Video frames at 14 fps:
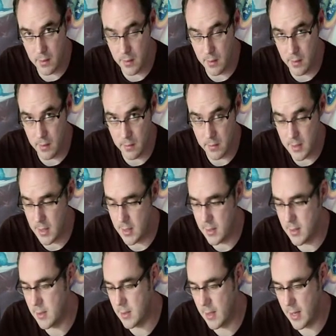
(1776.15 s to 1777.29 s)
you use
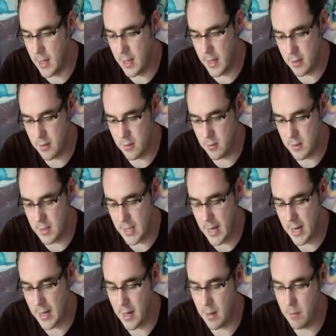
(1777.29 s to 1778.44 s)
this to get an extra
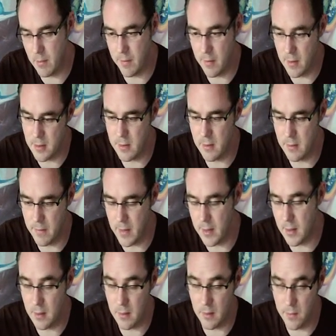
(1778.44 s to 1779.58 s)
attack, and by virtue of the fact that
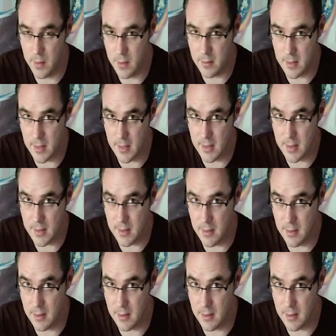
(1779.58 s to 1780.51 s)
you've used this,